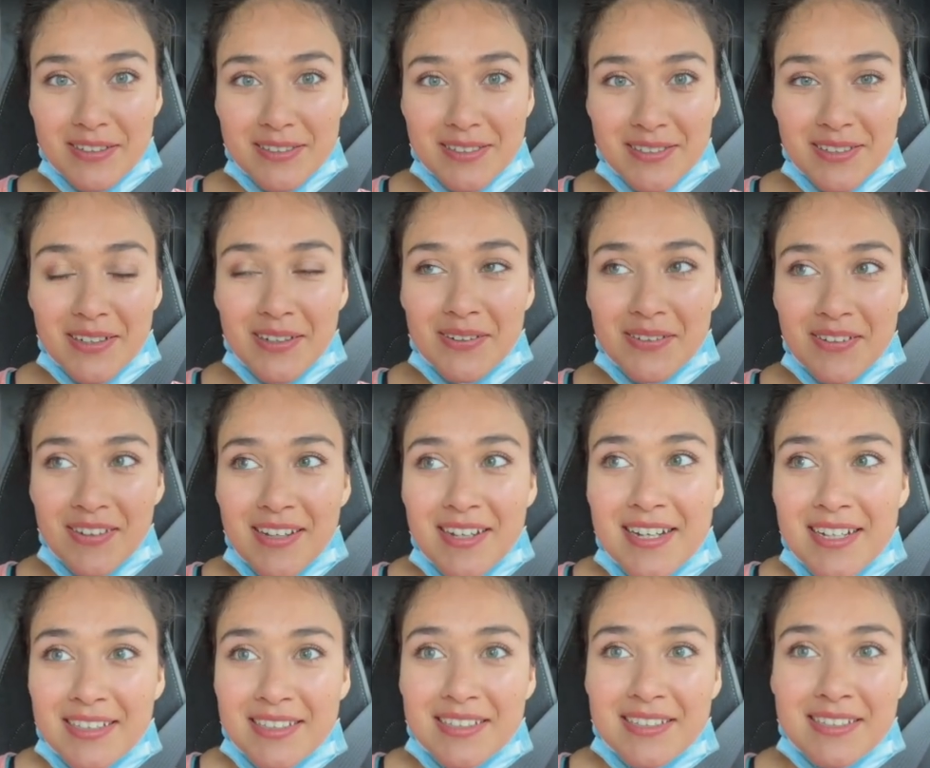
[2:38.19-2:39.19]
So
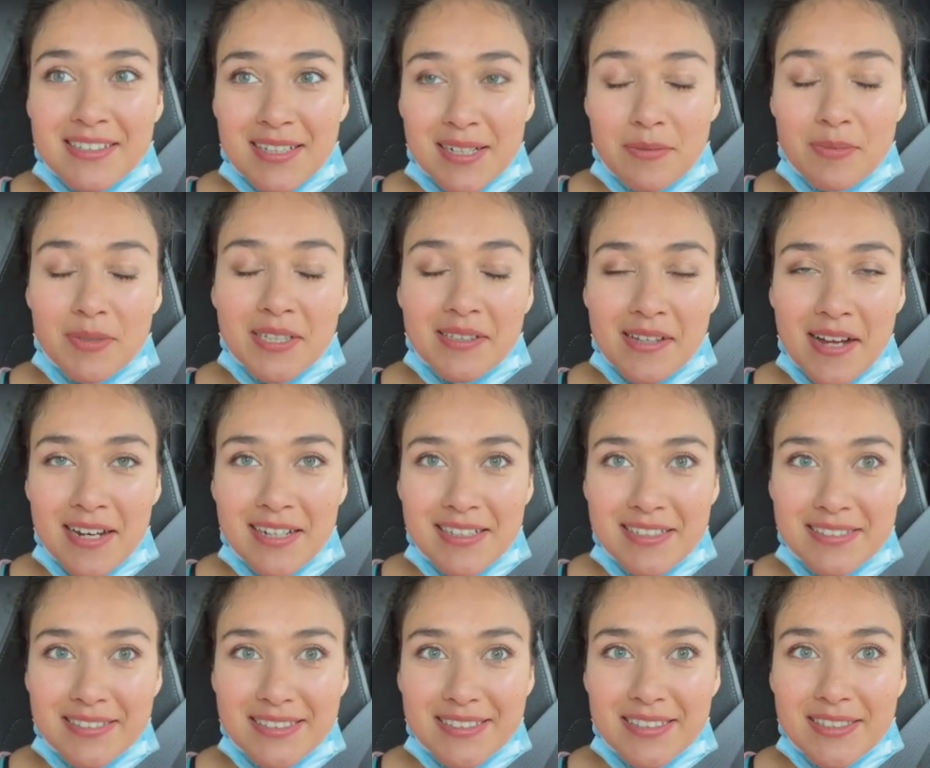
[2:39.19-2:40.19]
this is going to be a lot
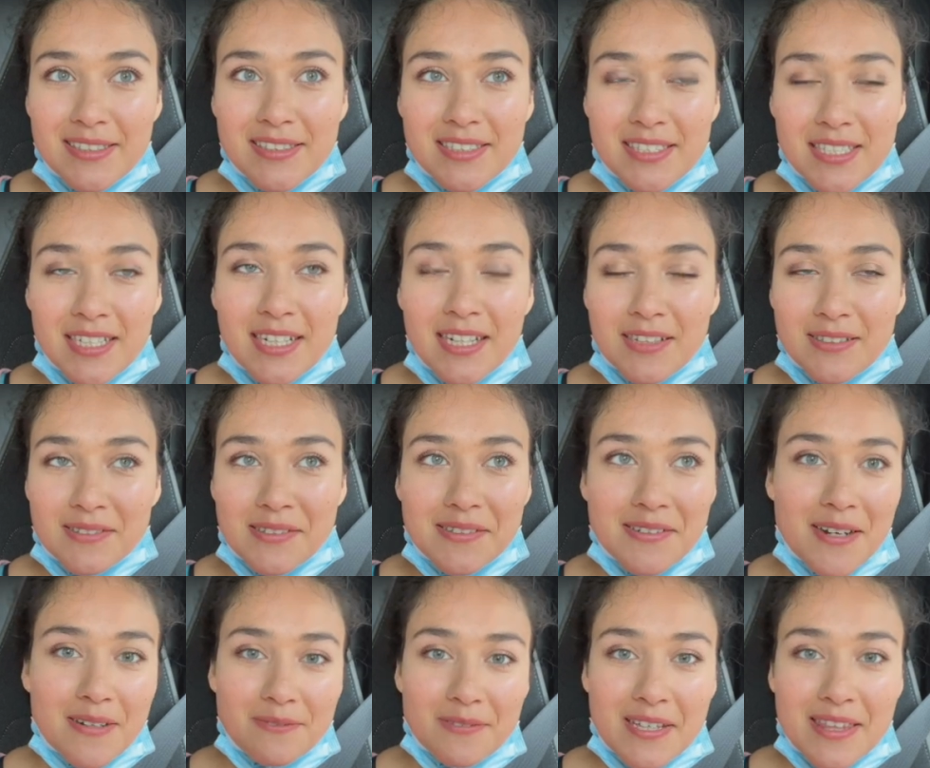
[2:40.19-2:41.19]
easier to unload
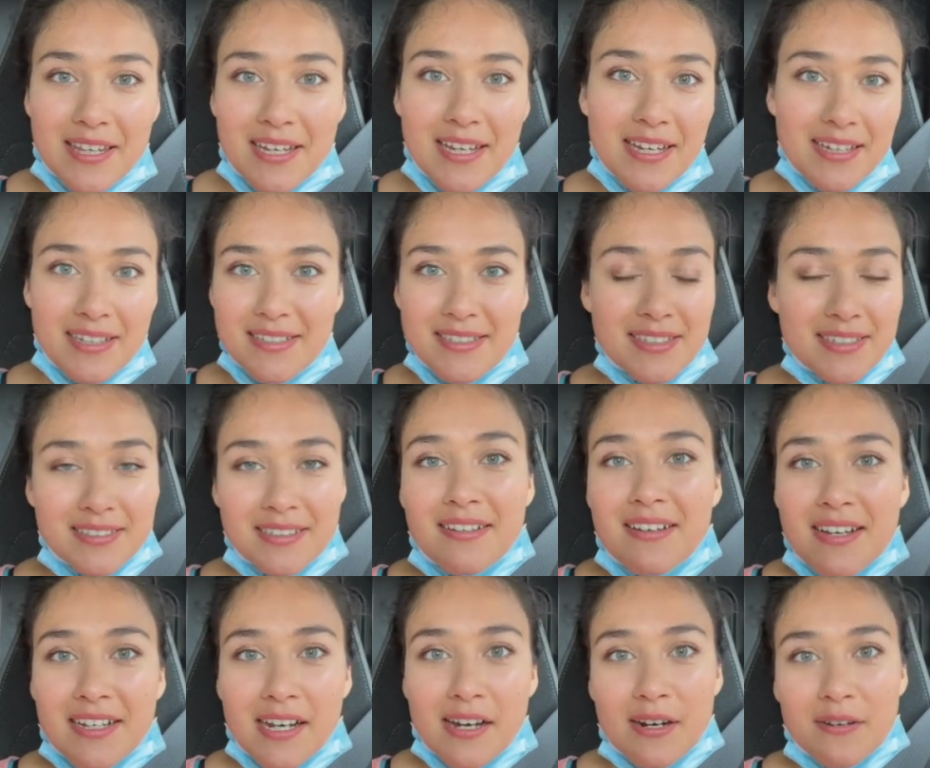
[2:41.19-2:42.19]
everything and
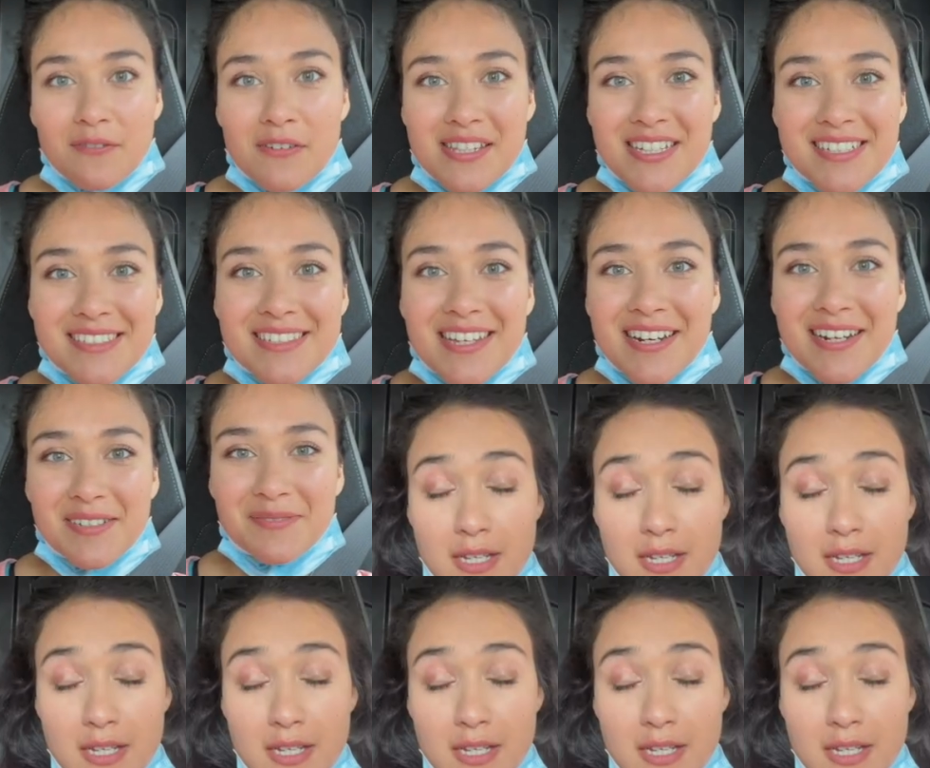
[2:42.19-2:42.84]
get everything set up.